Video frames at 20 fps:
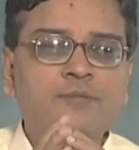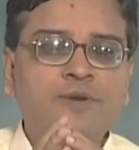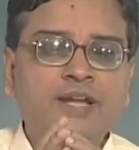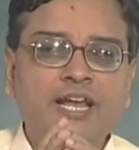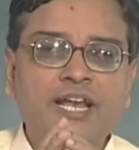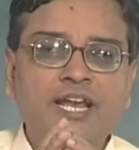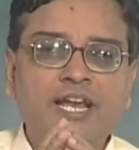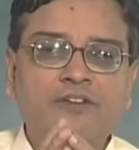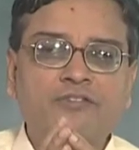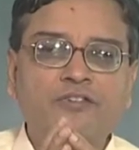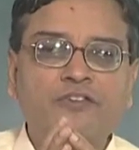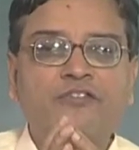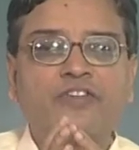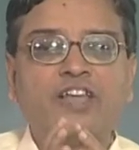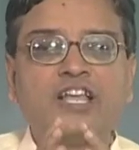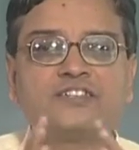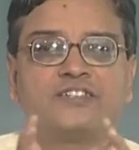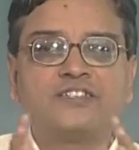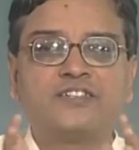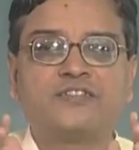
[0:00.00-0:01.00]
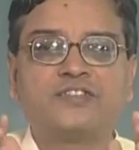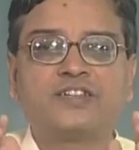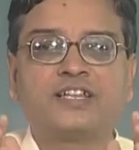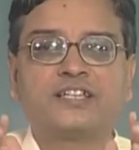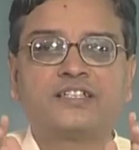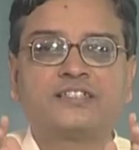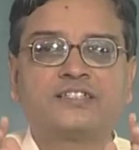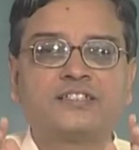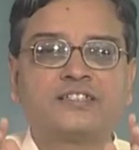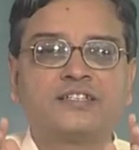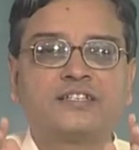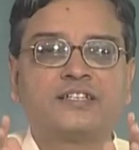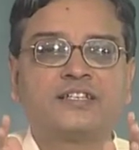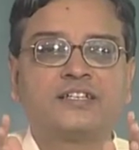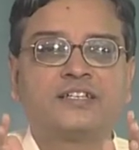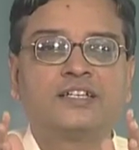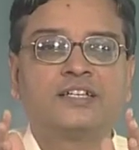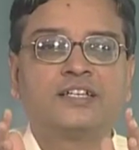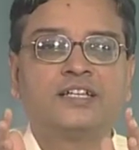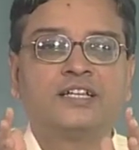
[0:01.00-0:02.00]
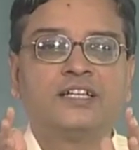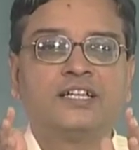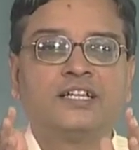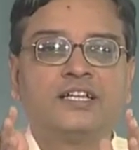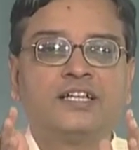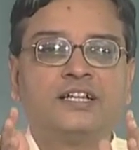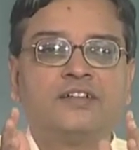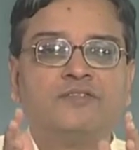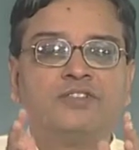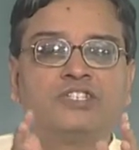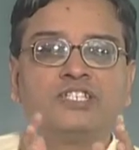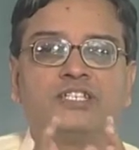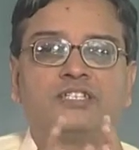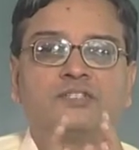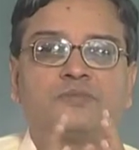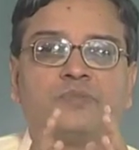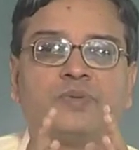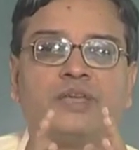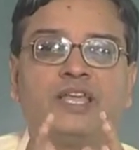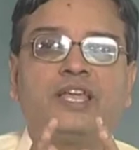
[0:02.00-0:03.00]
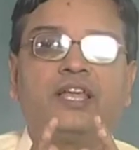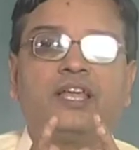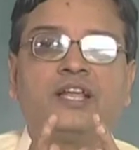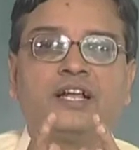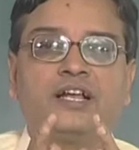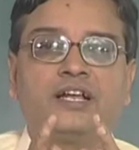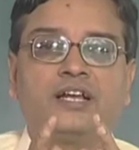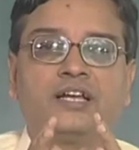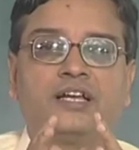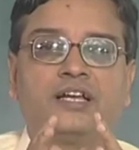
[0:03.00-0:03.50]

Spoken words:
kind of a phase difference which is being